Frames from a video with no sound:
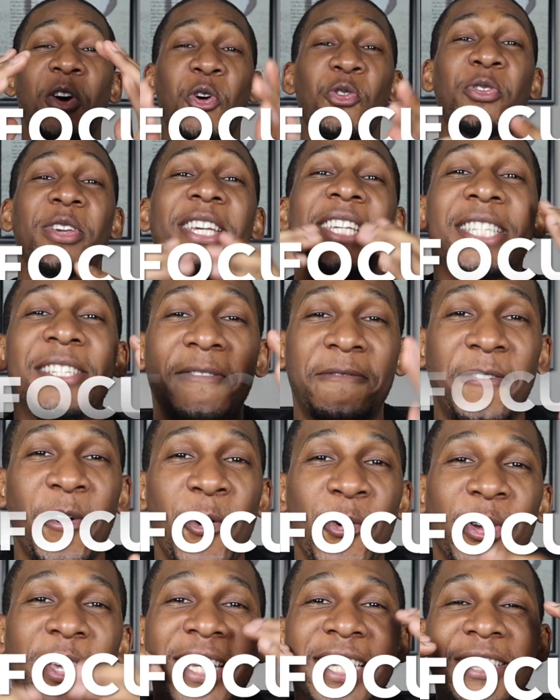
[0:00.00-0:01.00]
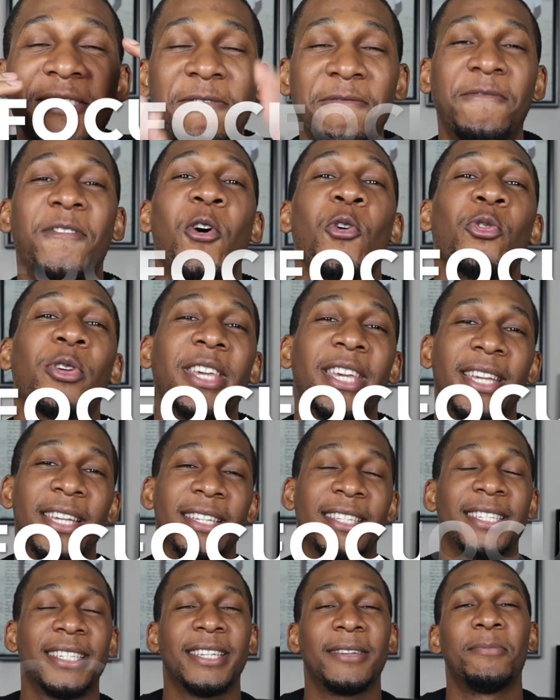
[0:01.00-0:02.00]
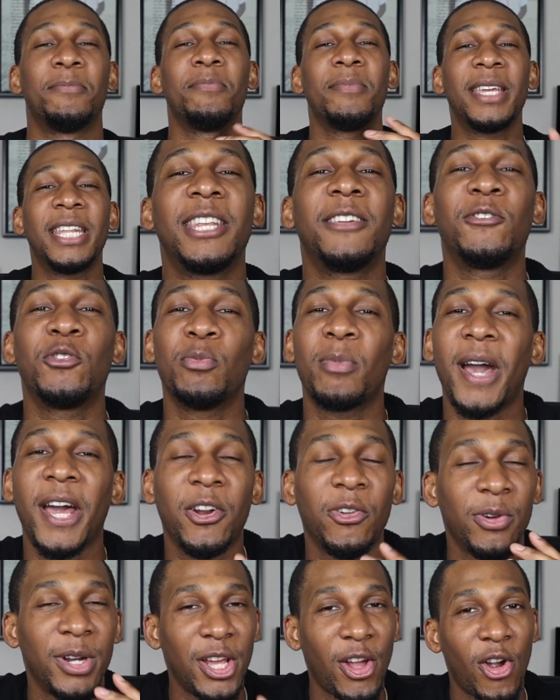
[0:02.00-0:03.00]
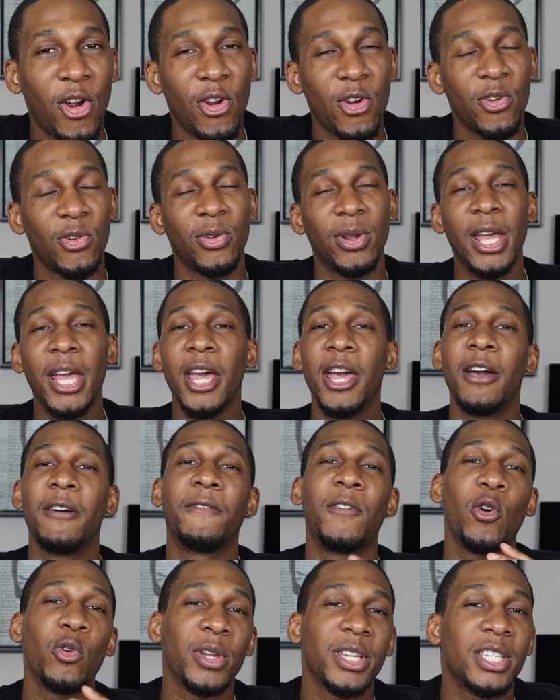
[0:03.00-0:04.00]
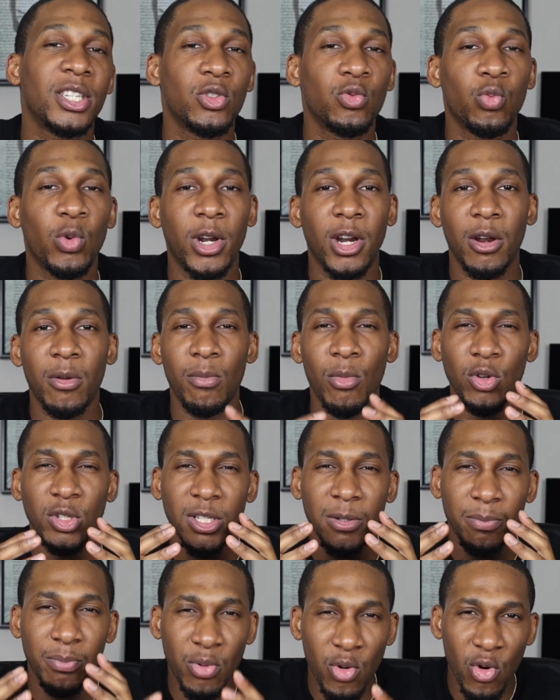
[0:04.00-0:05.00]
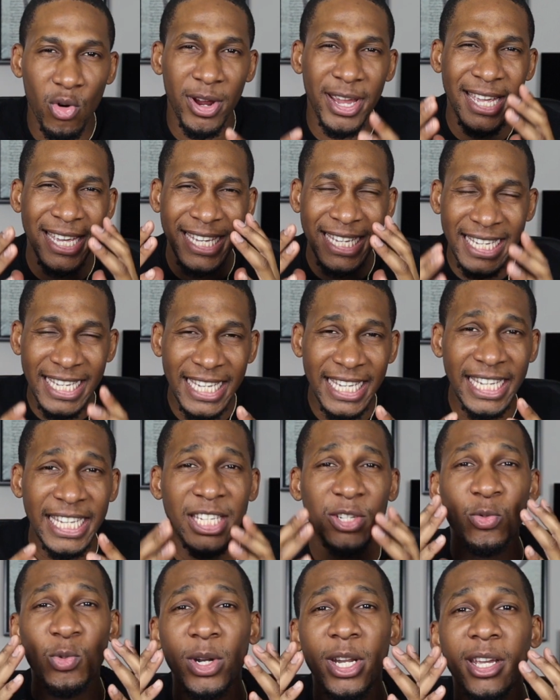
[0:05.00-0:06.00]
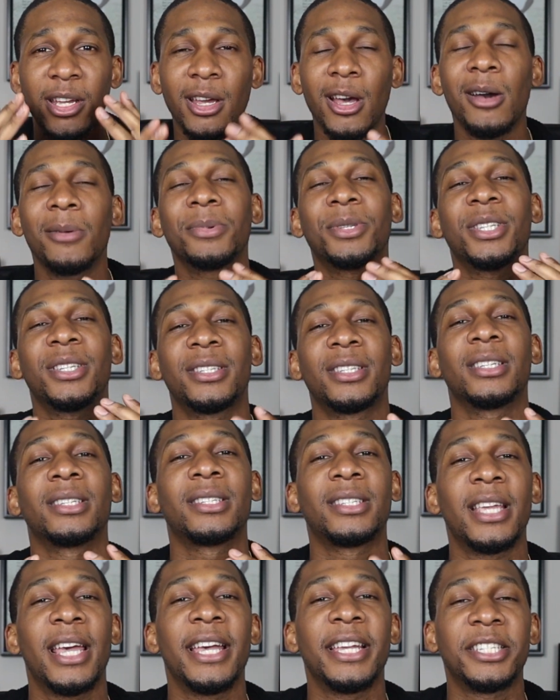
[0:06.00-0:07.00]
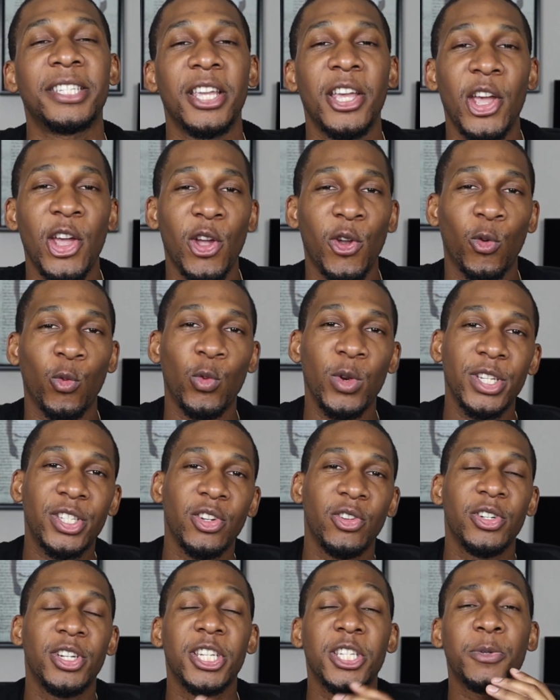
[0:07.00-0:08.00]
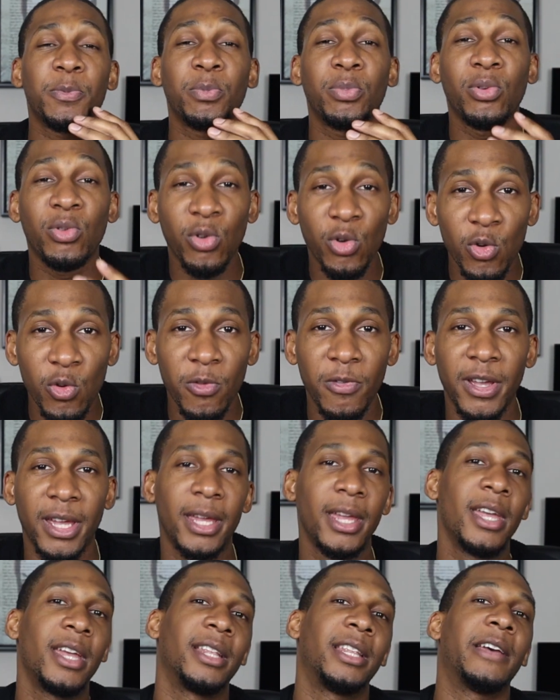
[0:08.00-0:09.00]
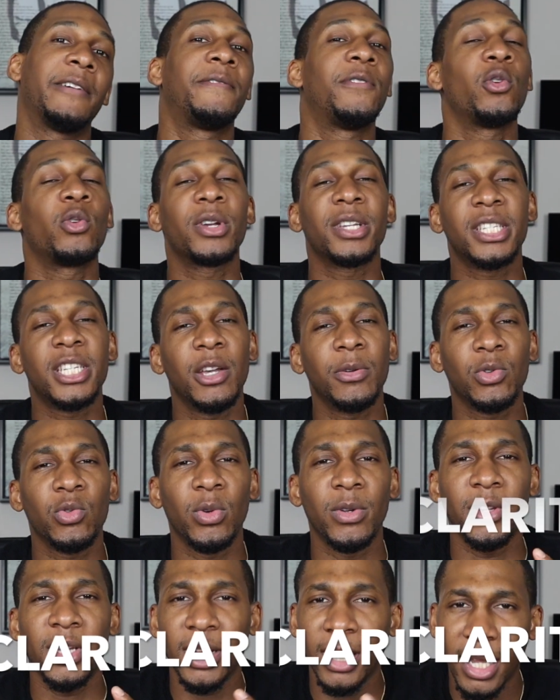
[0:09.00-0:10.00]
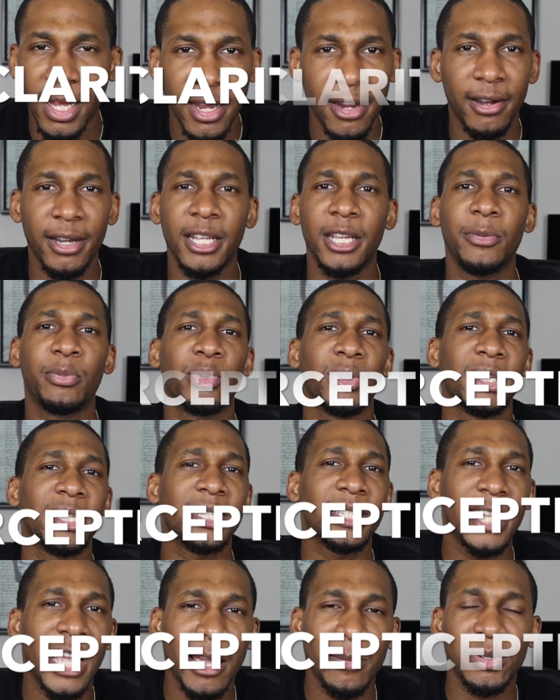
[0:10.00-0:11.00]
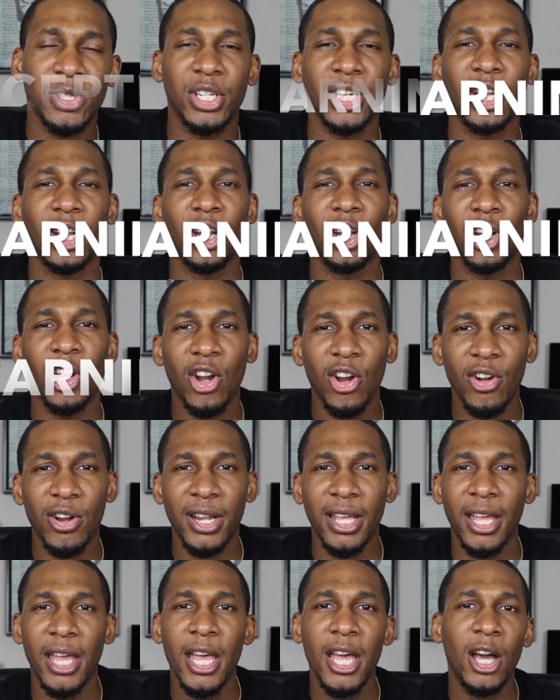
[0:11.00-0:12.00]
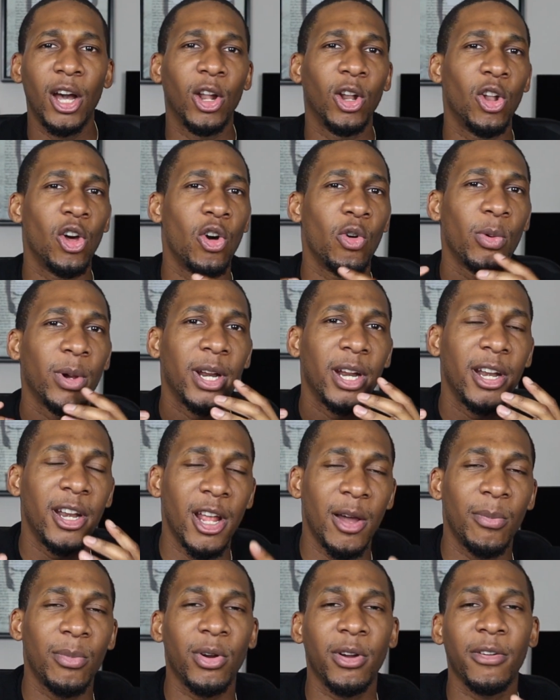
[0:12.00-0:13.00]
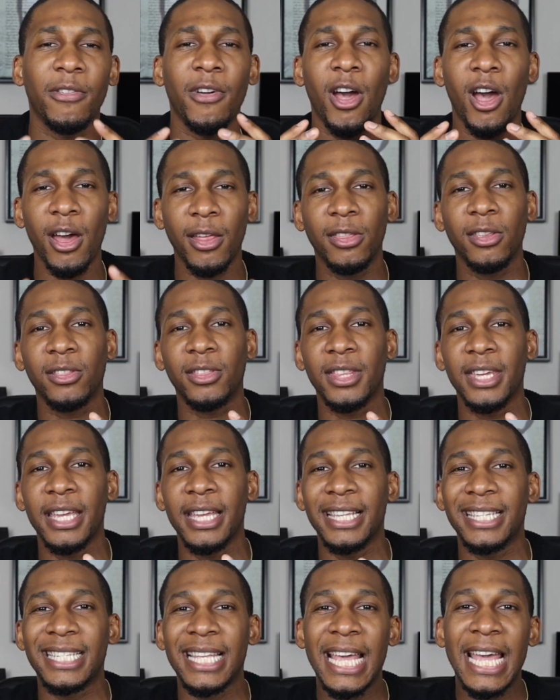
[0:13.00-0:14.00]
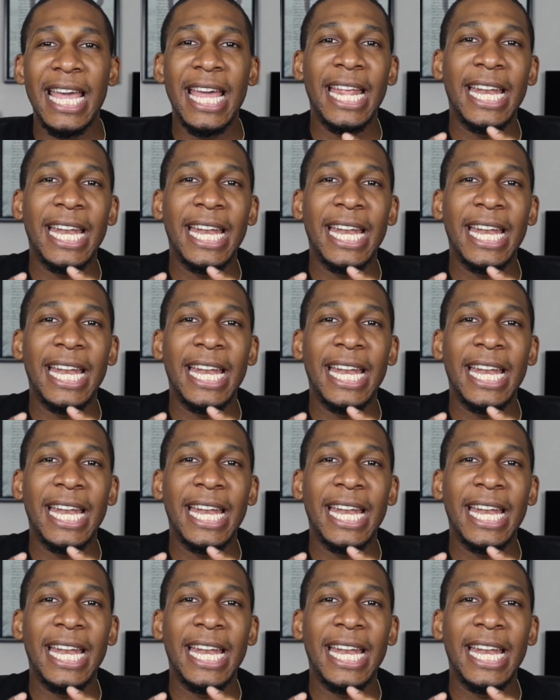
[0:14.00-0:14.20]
Focus, focus, focus. Many of you might have already heard. Focus is one of the most important keys when it comes to success. Research has proven that focus helps with clarity, perception, learning, along with a number of other things.